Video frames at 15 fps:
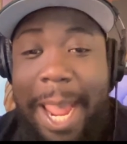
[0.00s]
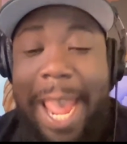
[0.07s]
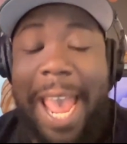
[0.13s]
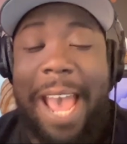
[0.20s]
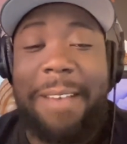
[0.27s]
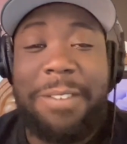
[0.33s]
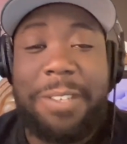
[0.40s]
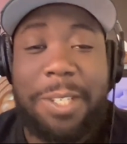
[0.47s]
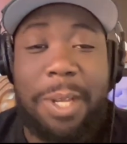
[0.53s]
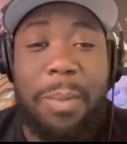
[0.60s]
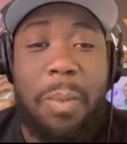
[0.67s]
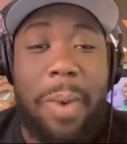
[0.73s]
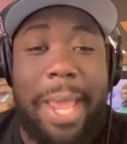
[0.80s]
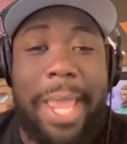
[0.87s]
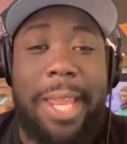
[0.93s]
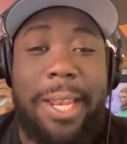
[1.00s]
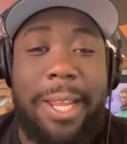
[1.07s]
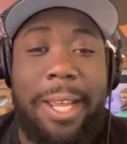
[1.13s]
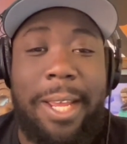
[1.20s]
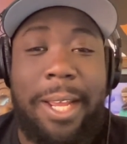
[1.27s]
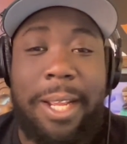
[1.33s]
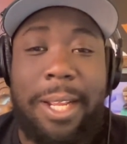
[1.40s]
have some way
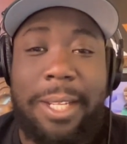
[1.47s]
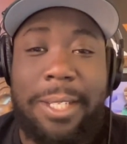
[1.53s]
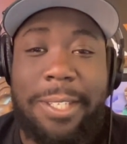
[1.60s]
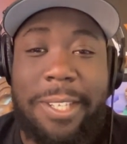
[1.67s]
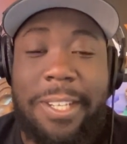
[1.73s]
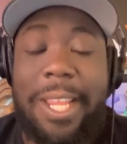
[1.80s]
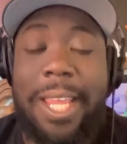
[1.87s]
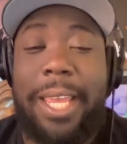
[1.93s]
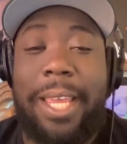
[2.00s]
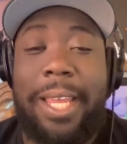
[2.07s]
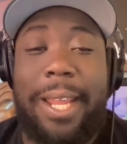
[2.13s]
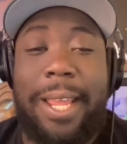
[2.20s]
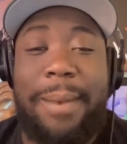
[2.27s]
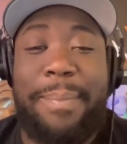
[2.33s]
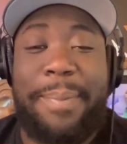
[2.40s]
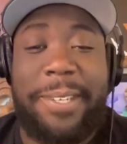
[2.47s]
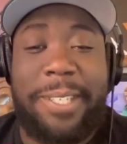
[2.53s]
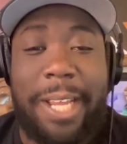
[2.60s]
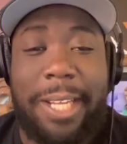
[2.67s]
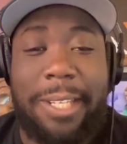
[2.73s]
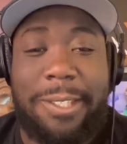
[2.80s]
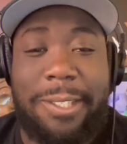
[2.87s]
to see it and
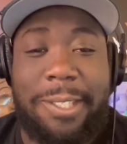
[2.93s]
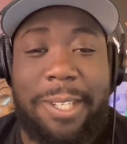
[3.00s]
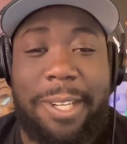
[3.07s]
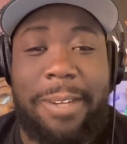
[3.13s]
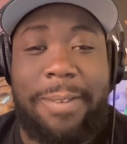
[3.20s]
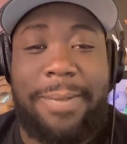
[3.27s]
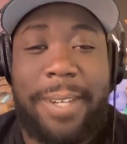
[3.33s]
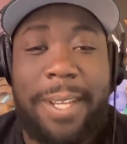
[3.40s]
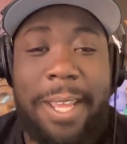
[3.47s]
protect yourself.